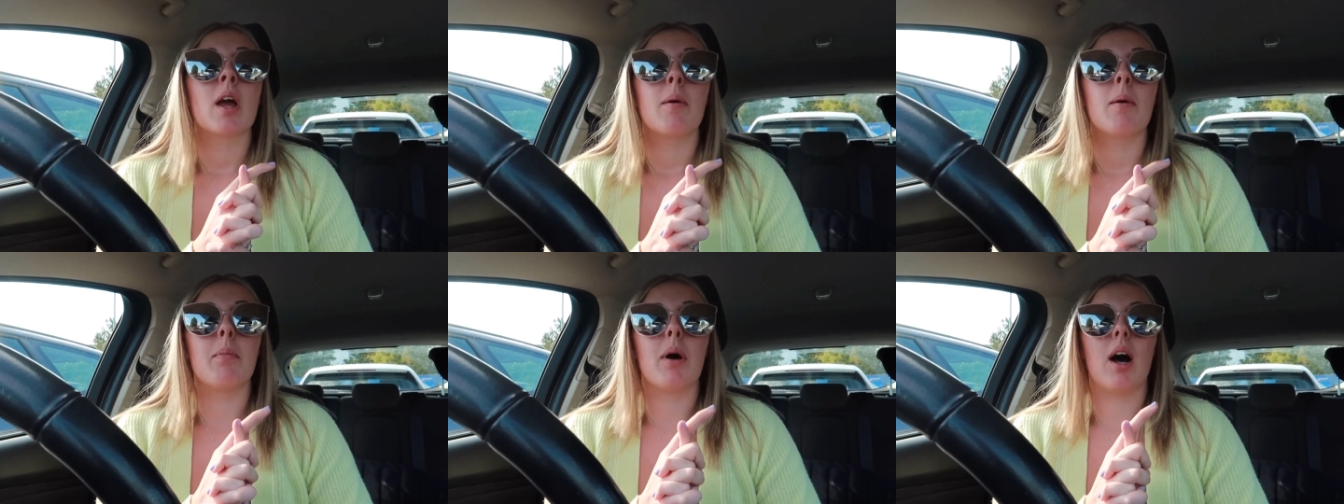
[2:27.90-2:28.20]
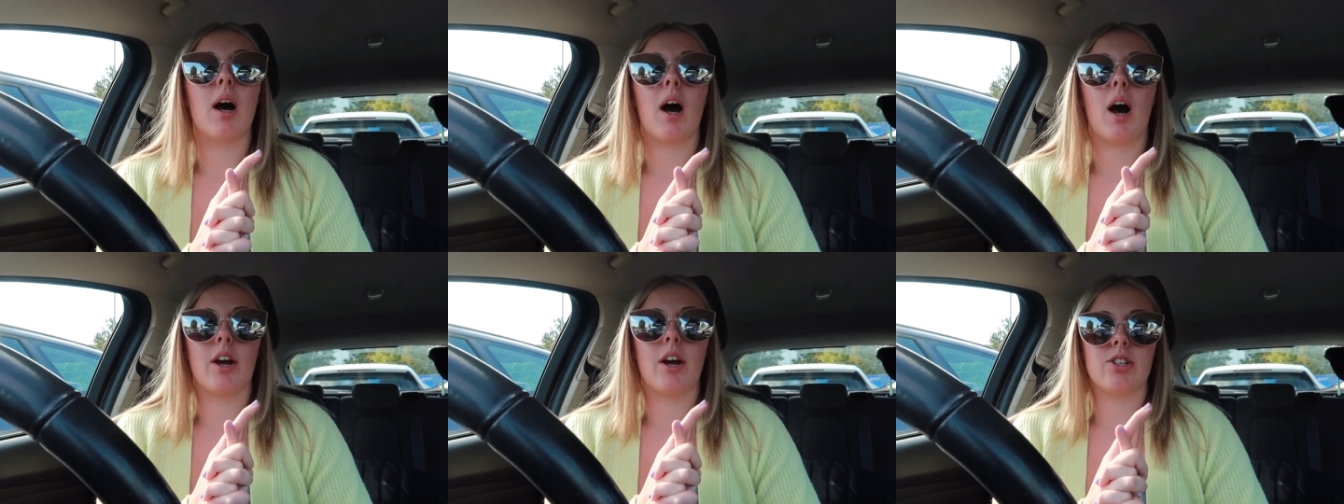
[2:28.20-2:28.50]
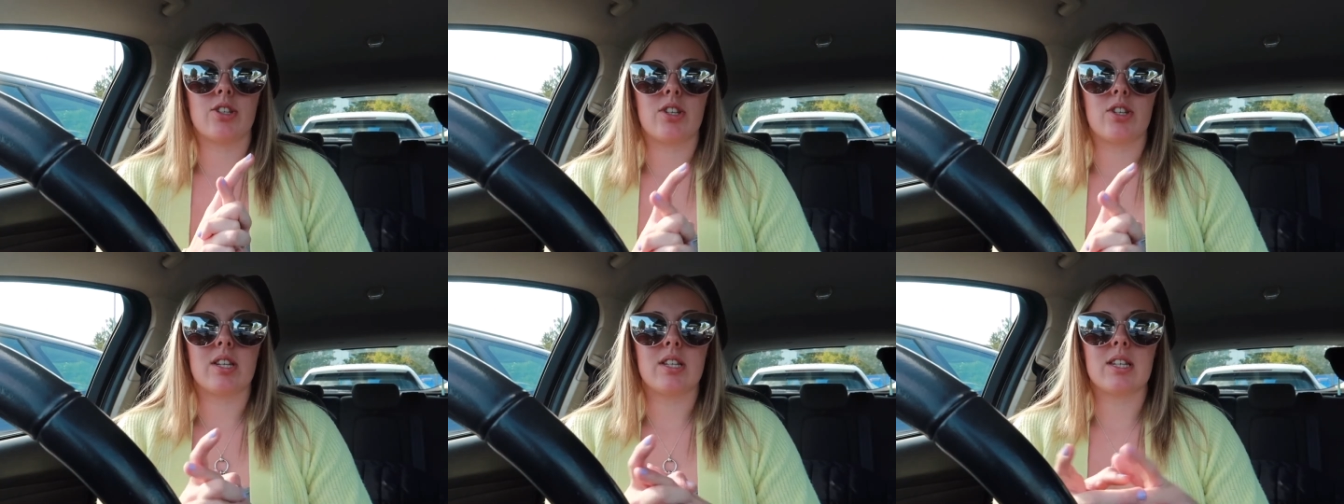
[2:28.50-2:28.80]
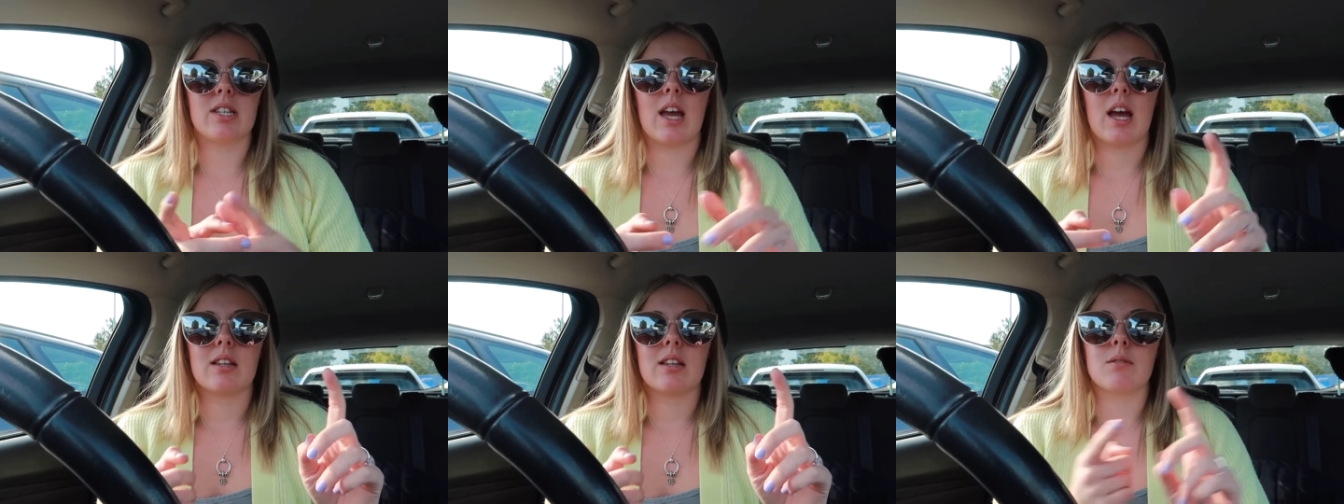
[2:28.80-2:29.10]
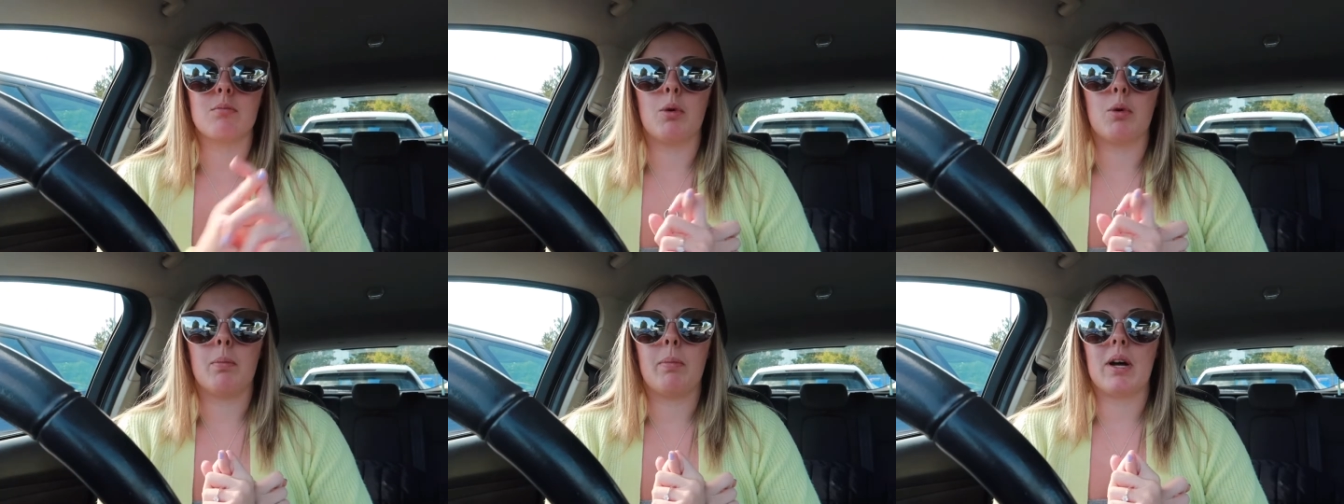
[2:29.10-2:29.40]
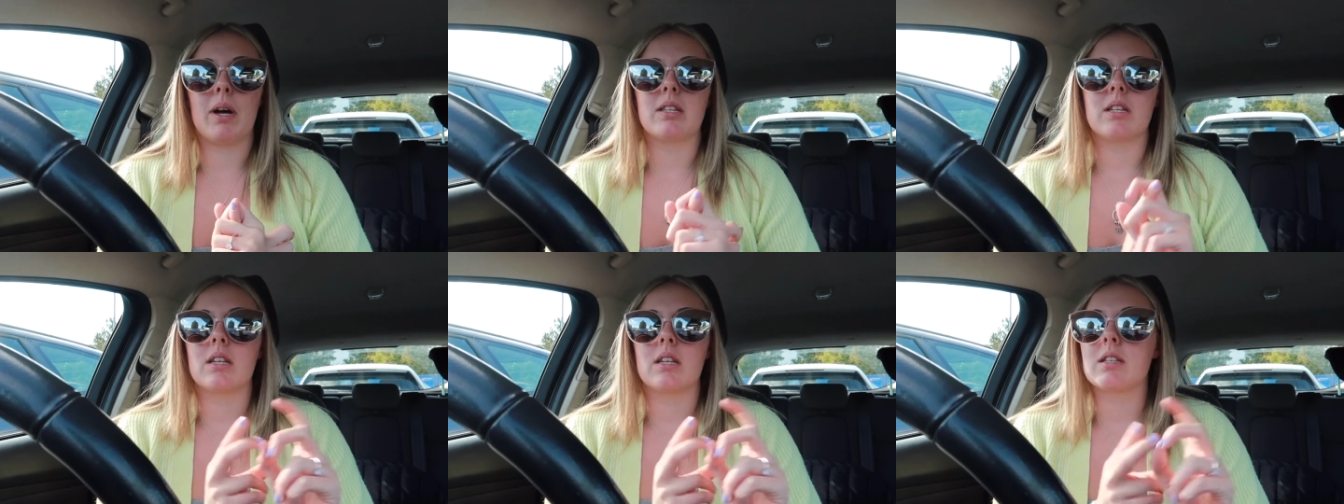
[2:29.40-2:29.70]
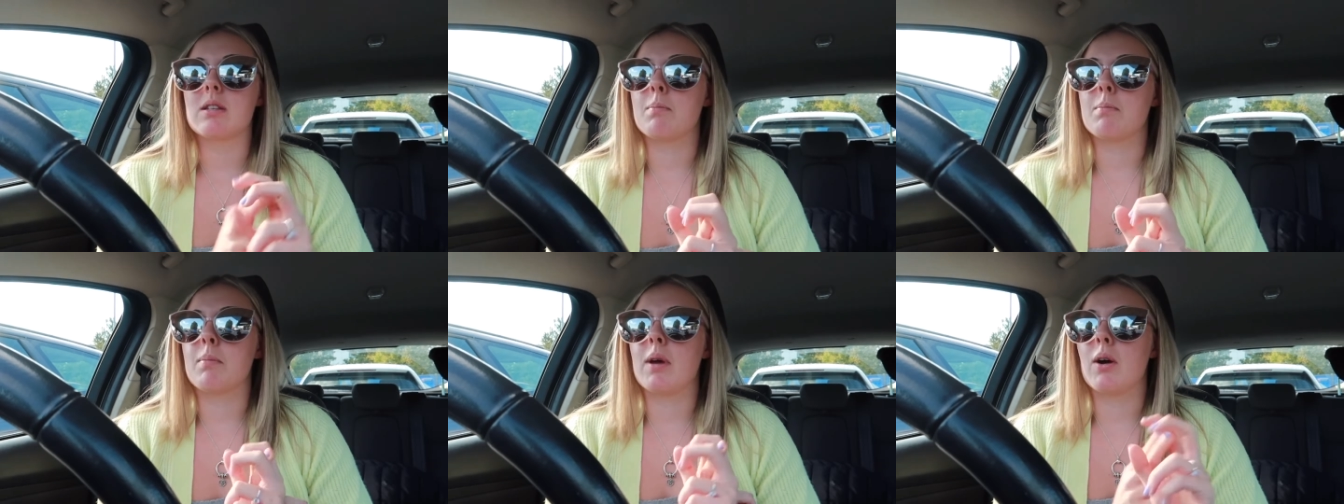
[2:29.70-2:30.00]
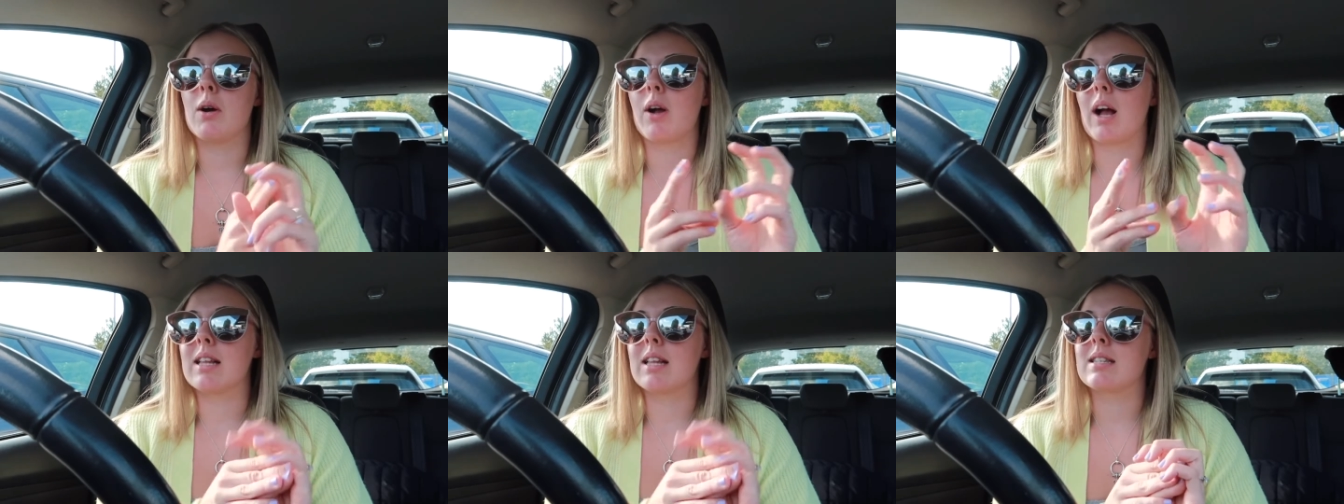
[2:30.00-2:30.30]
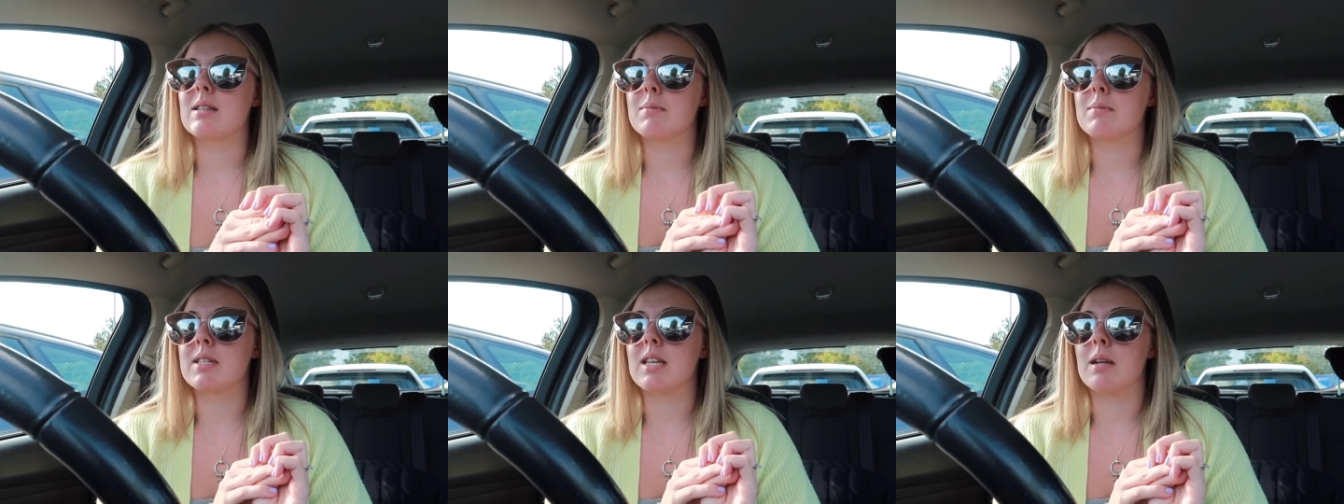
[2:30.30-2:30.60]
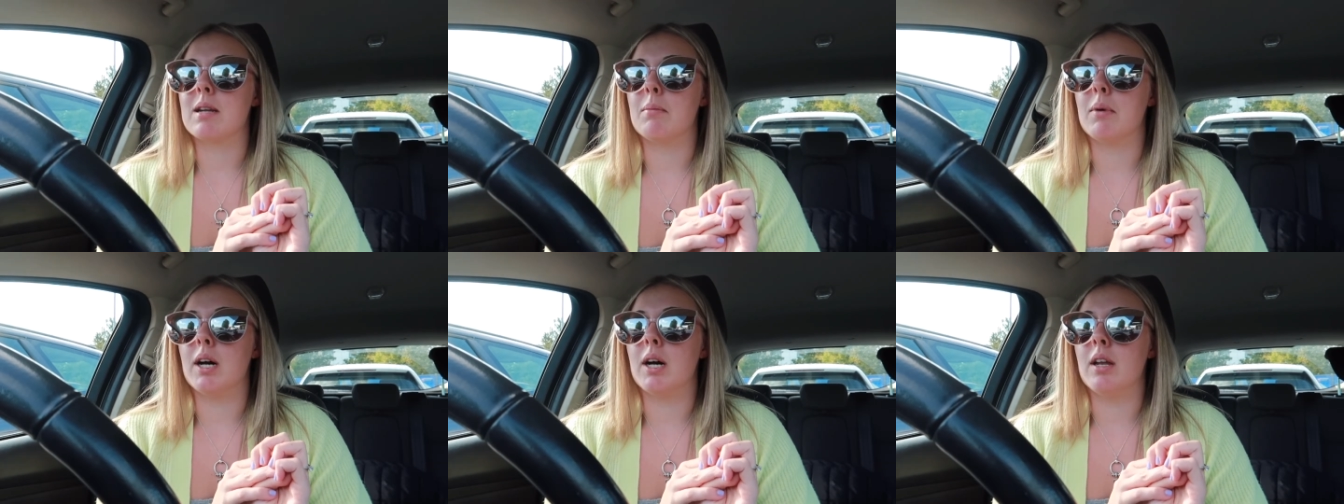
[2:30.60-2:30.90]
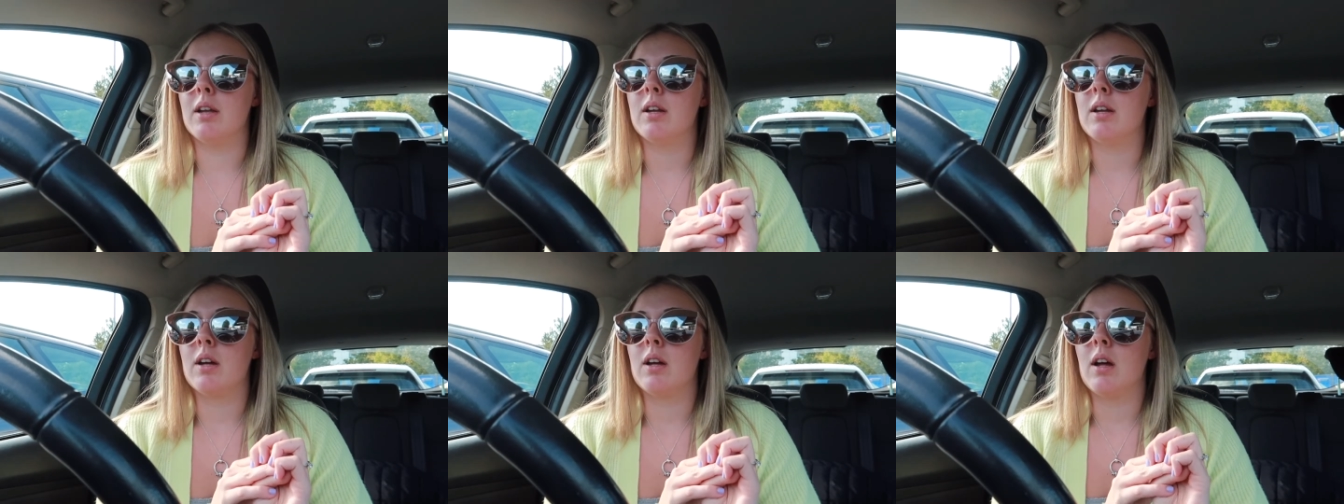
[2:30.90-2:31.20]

but I just need to get some more butter, some milk and some cinnamon